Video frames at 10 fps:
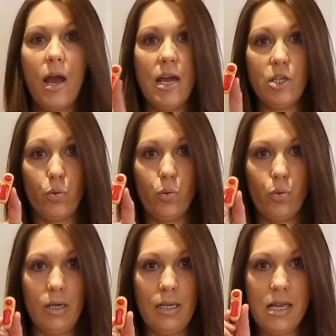is
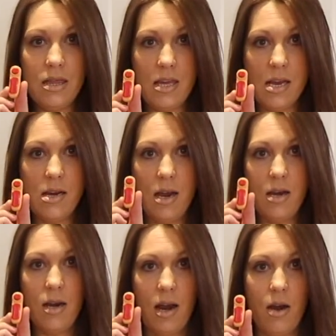really thin
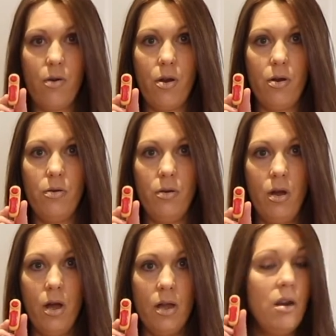and narrow,
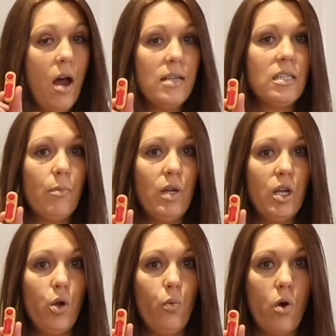not
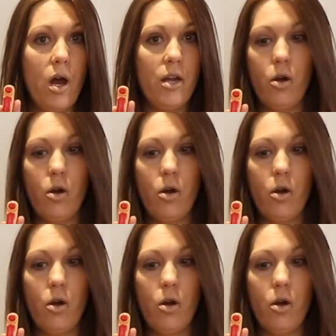something you want a